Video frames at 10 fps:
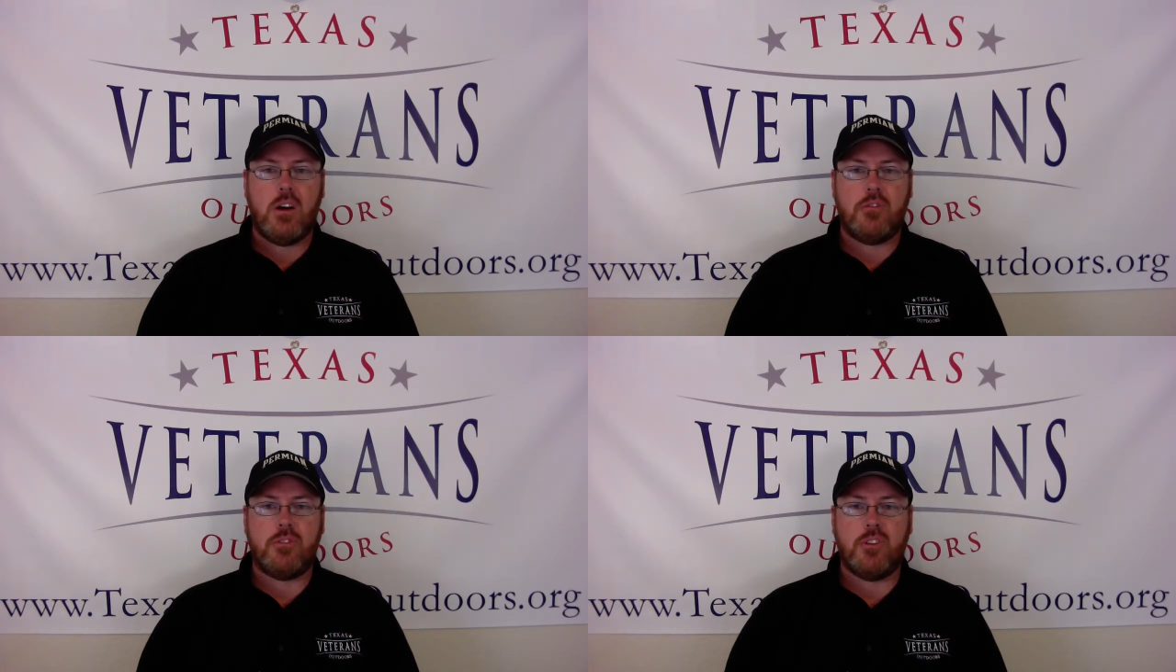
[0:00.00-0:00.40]

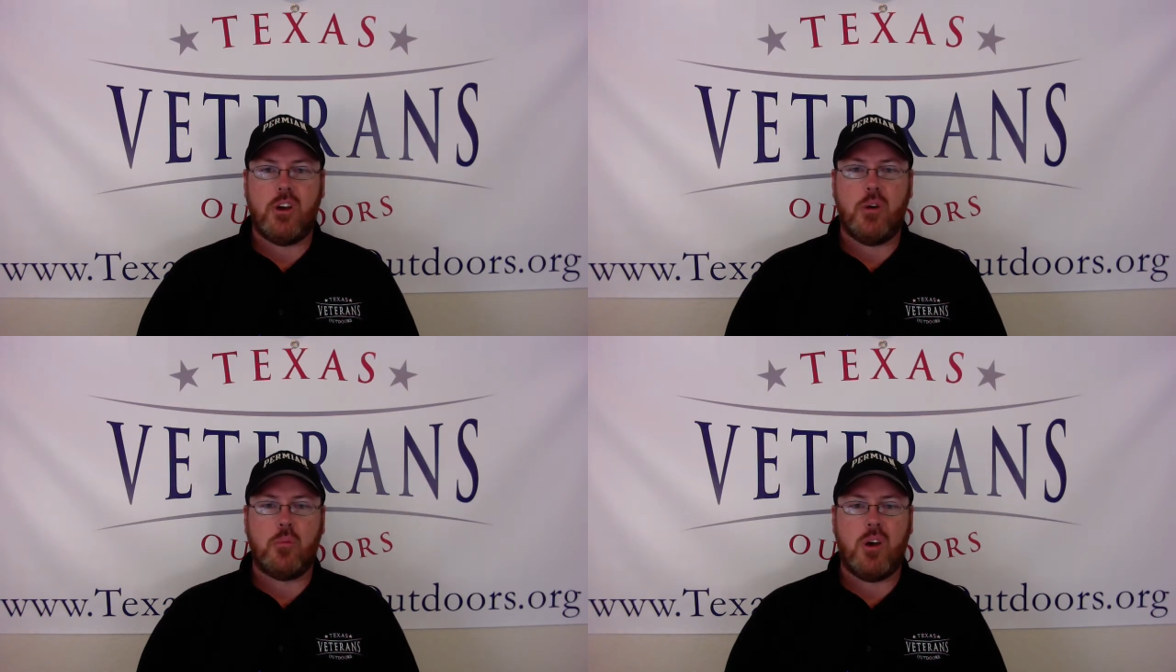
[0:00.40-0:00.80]
for the
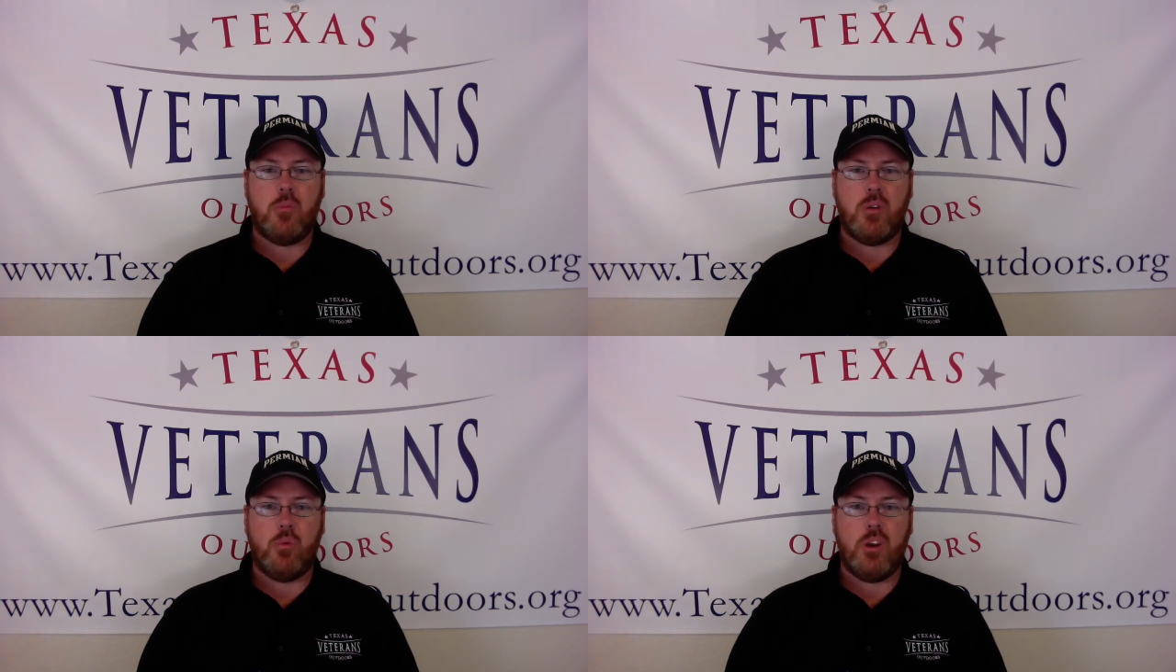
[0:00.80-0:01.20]

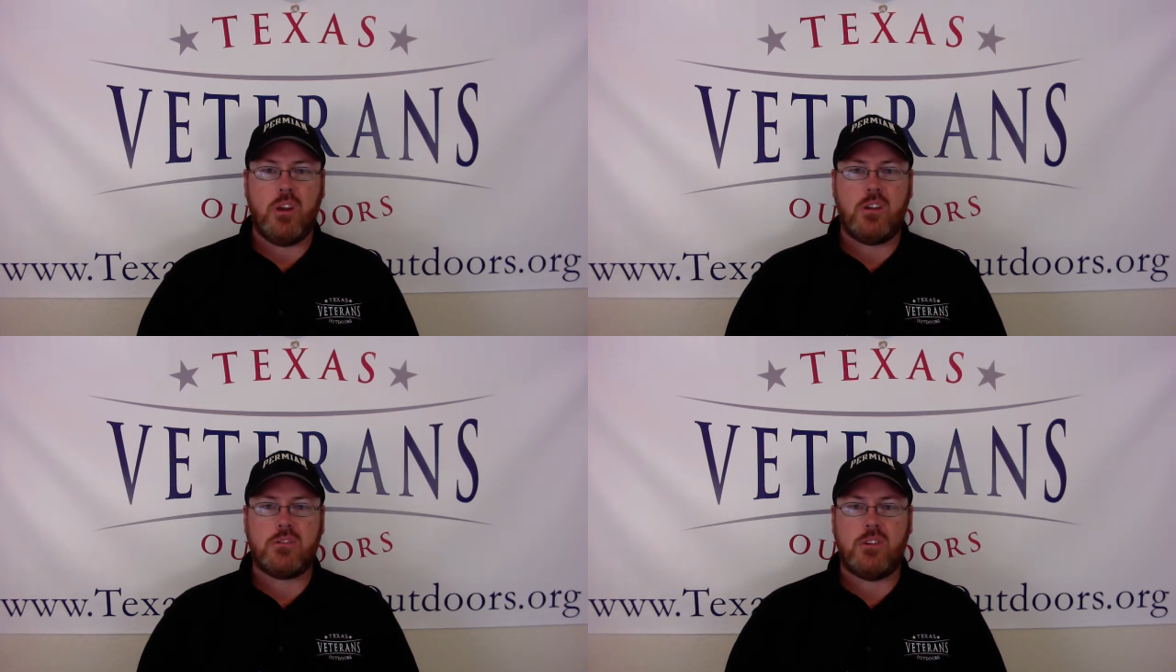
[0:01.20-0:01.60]
upcoming
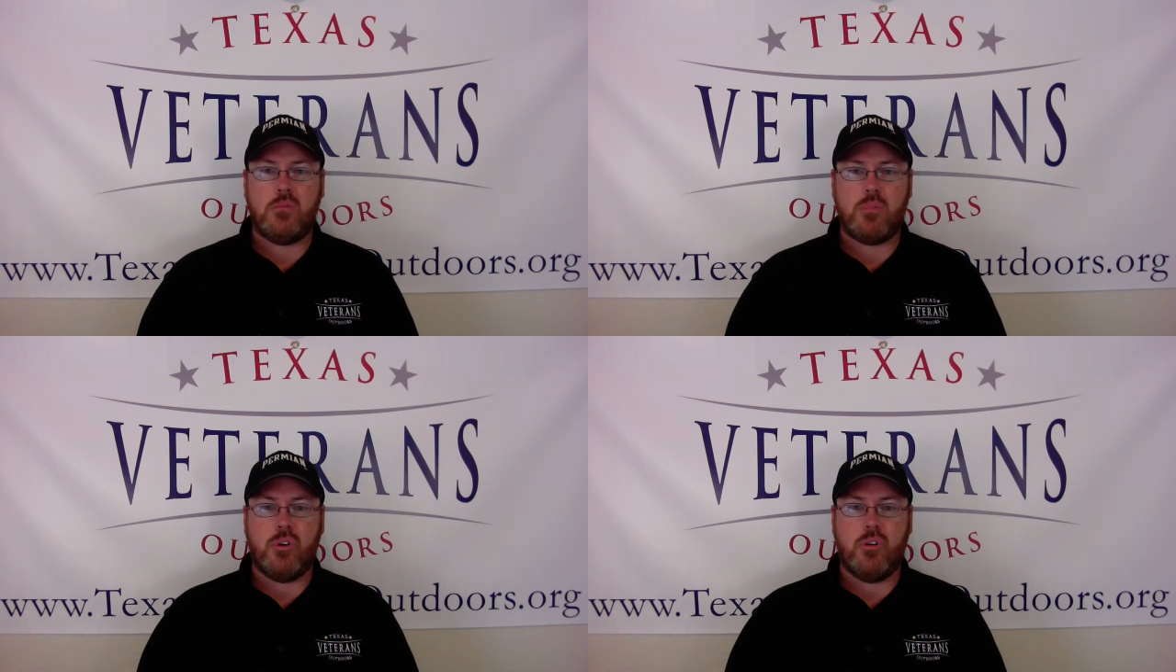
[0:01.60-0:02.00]
week,
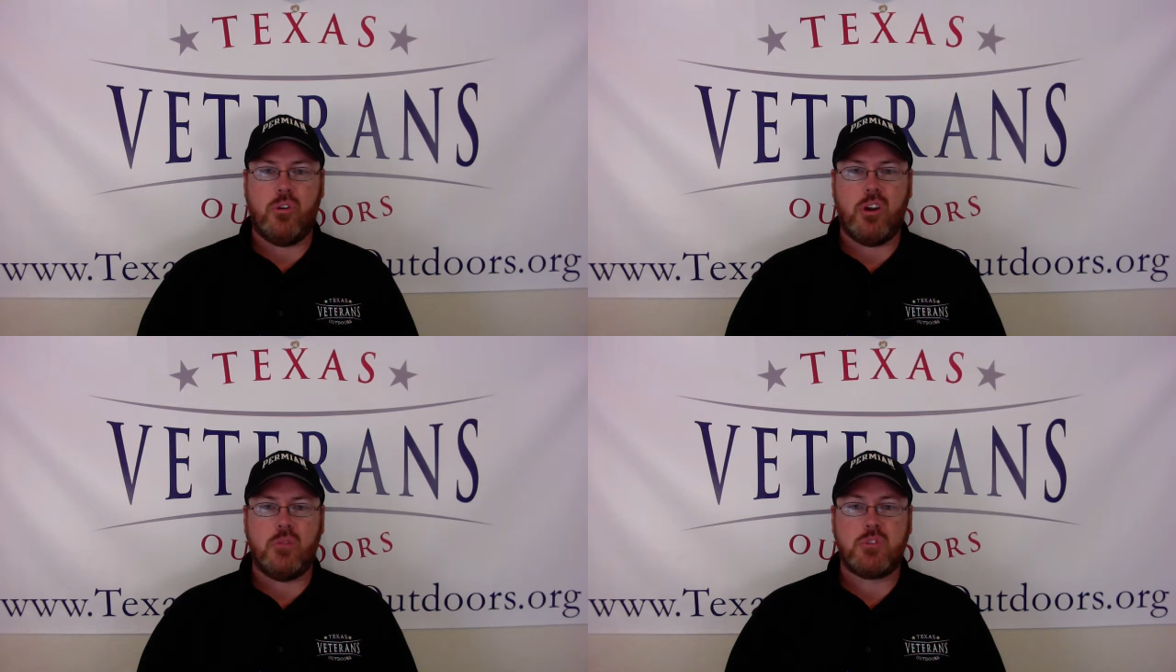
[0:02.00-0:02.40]
certain
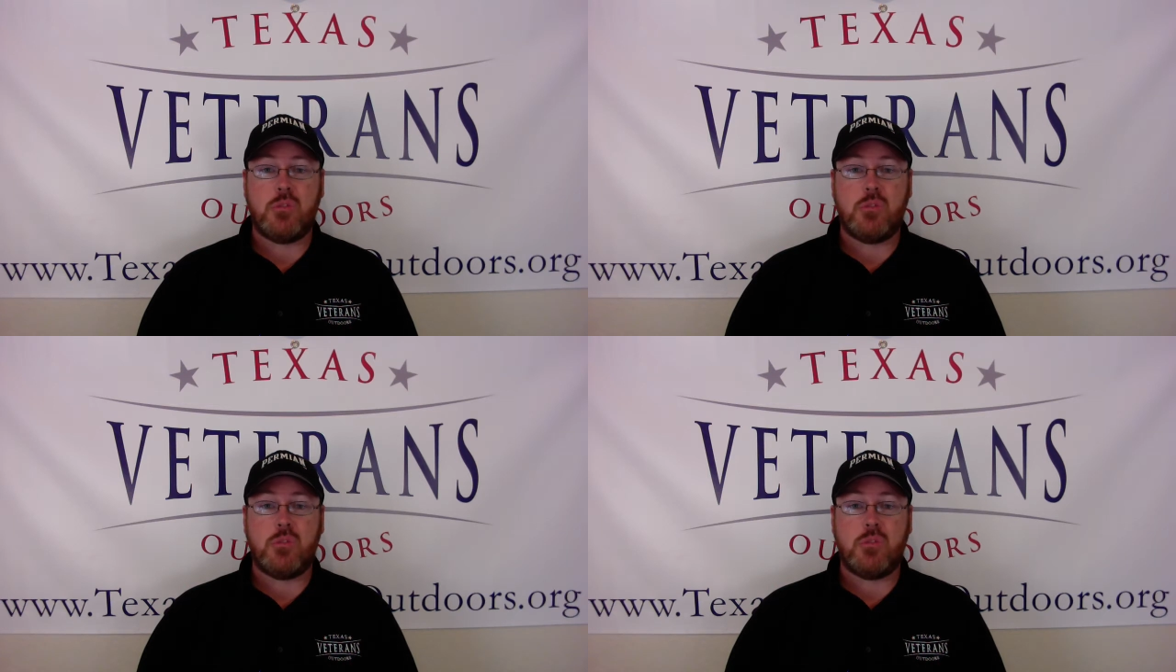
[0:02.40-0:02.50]
programs,